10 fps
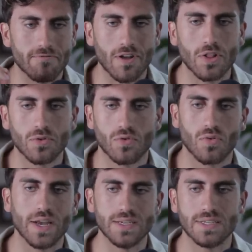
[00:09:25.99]
follow
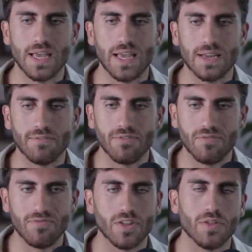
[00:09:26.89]
Christ and
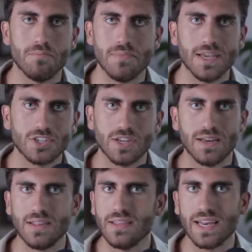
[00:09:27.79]
fulfill the
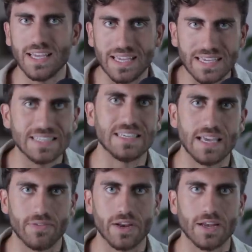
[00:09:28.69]
mission that he's
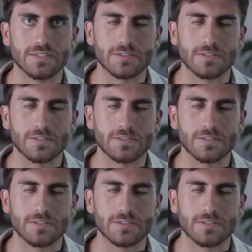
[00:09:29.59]
given us.